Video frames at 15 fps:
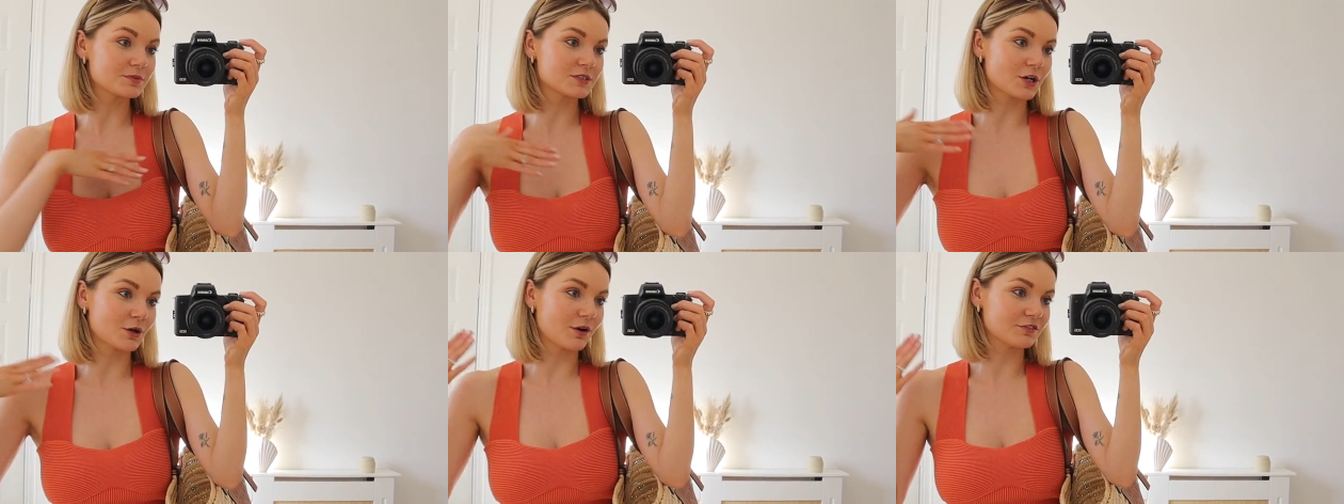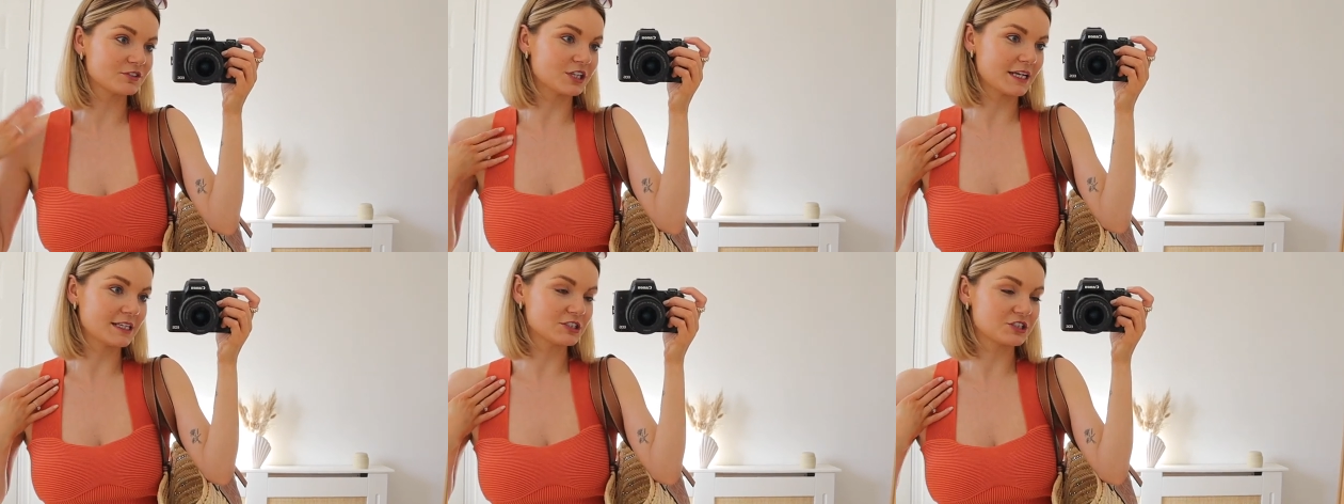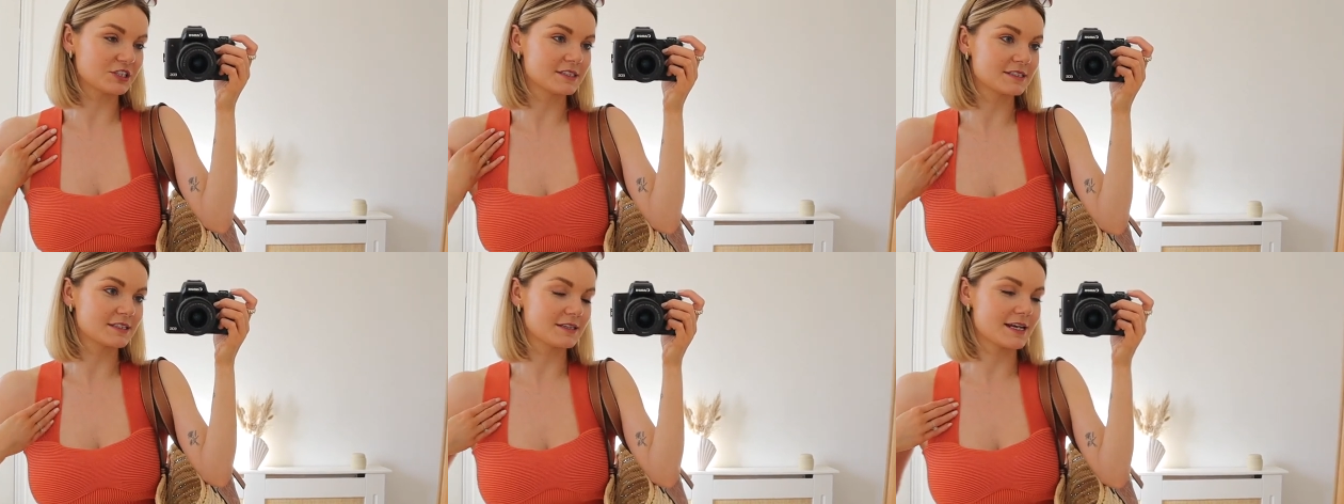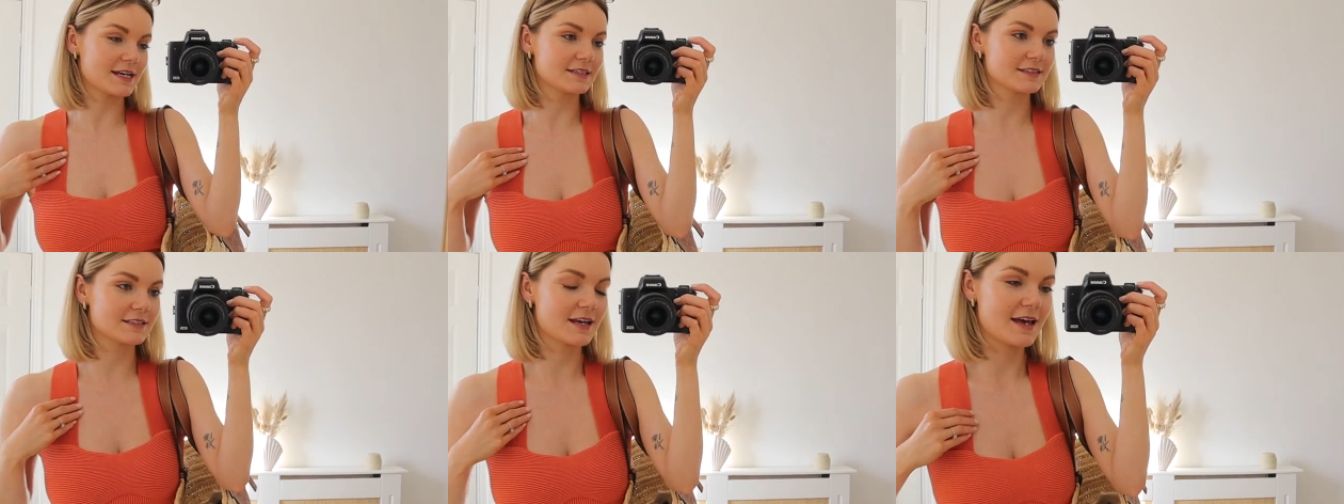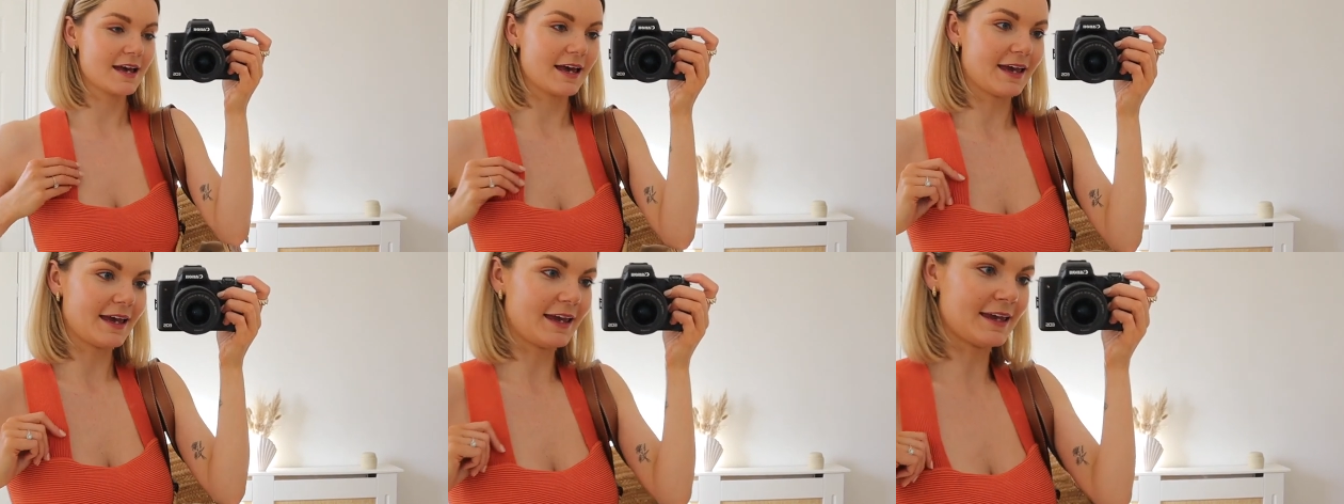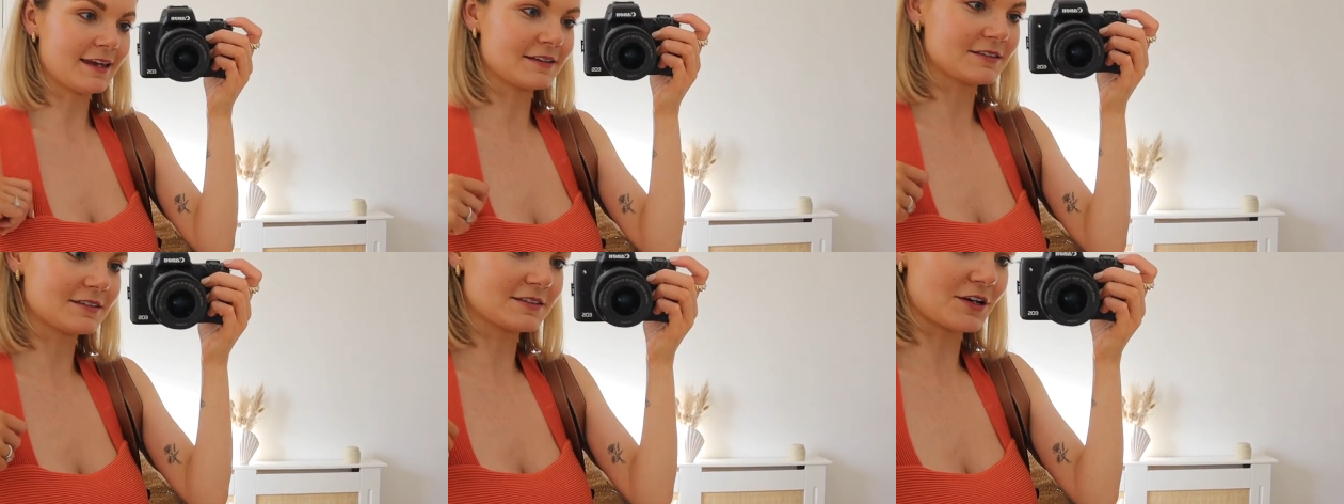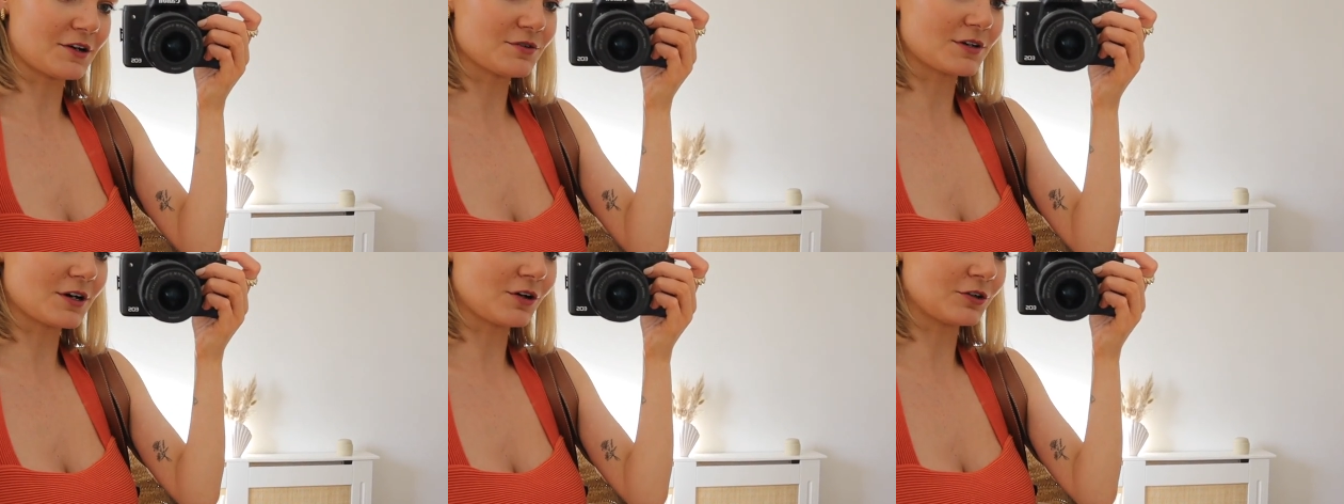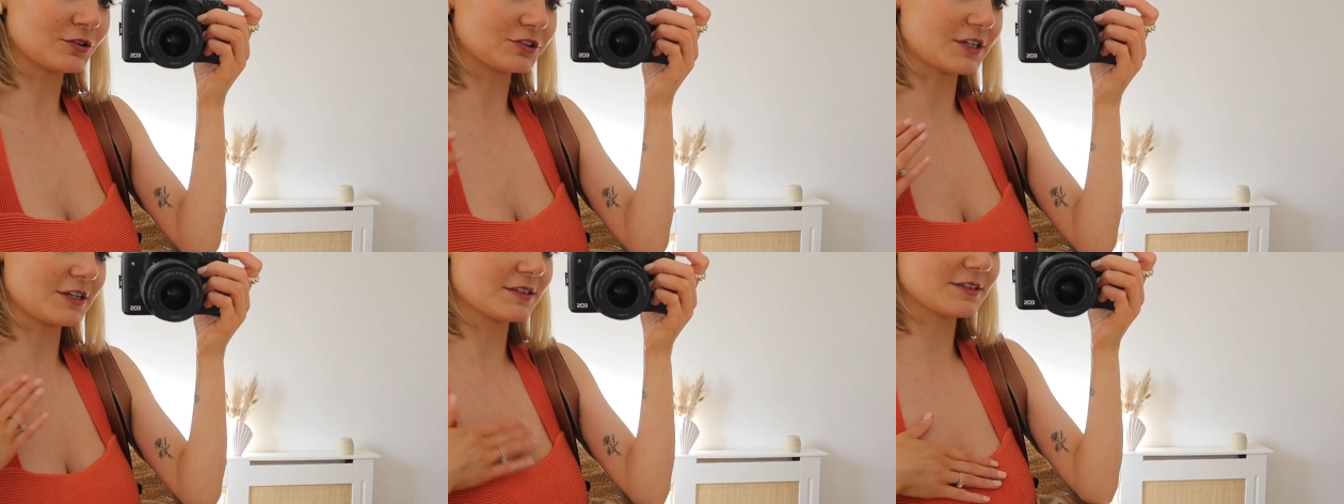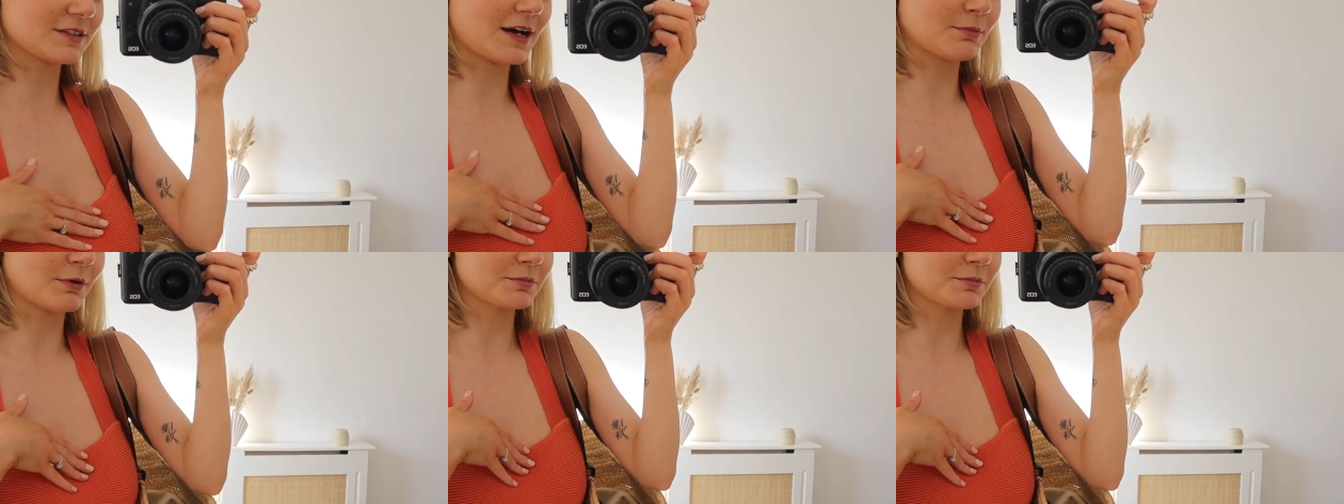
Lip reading: so I've changed into this. It is so gorgeous. I'm